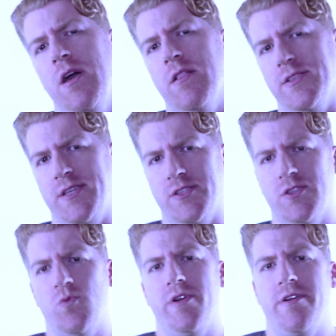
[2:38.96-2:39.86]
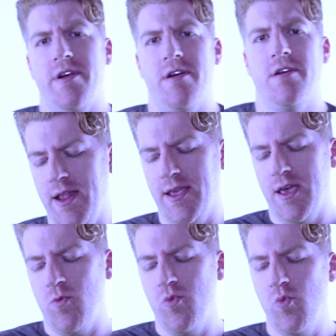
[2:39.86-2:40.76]
let's get to the winner here. And
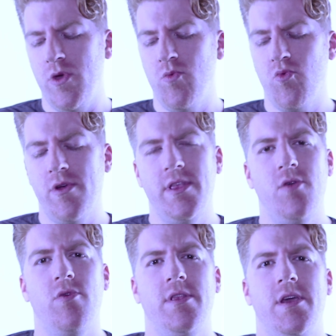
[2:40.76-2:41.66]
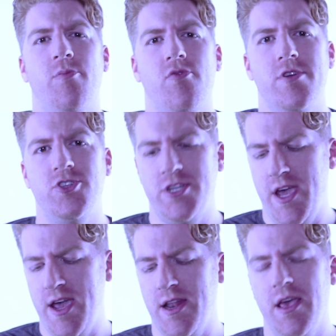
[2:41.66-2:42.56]
again, we really really
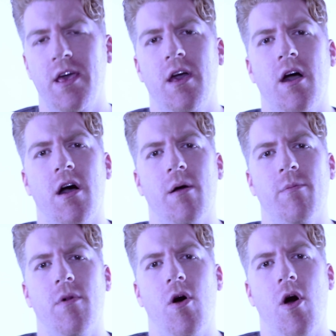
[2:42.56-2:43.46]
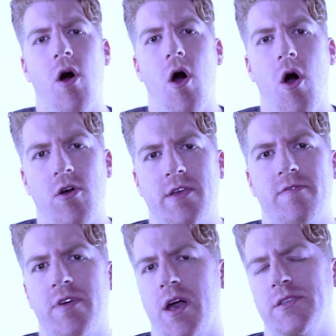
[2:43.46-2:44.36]
appreciate um, all that
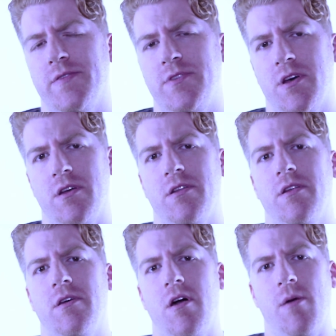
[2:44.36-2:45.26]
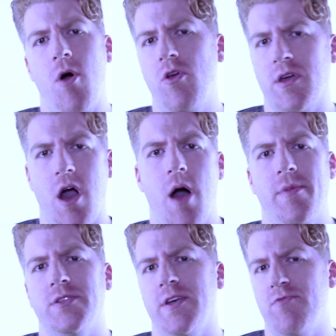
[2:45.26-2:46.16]
you guys have done, um, all the
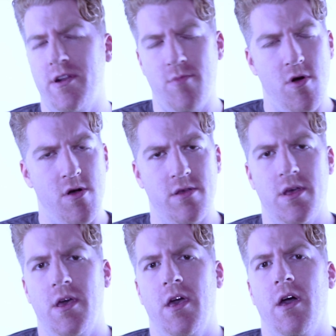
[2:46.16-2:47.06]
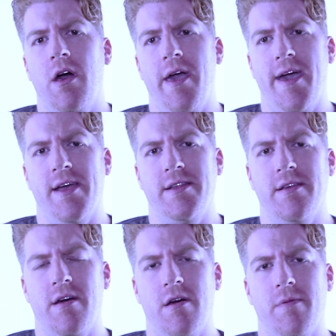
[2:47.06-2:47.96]
comments. I've read them all. And
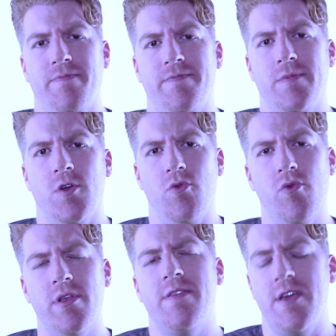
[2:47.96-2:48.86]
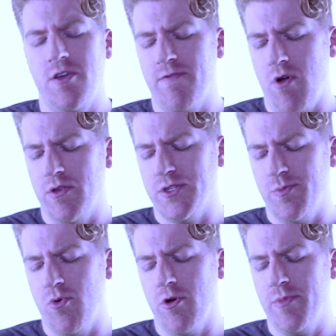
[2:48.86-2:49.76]
um, we really thank you for all the
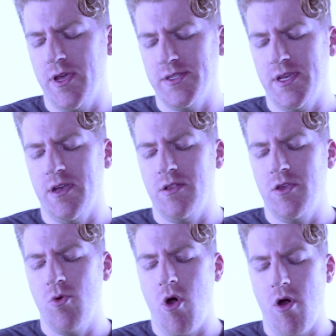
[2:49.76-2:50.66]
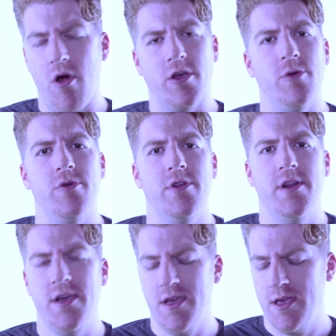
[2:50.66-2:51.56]
support because, again, you are our
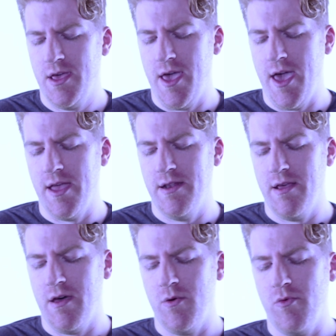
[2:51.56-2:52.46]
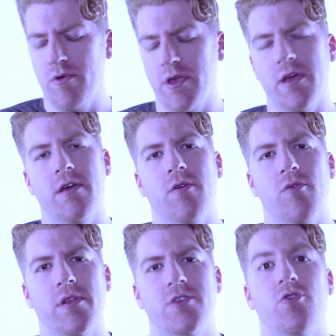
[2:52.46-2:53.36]
community and uh, we really,
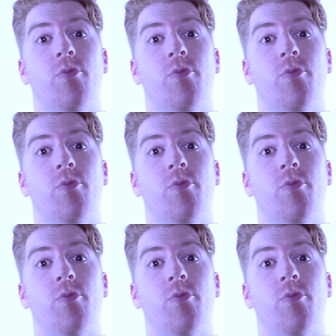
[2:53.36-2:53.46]
really do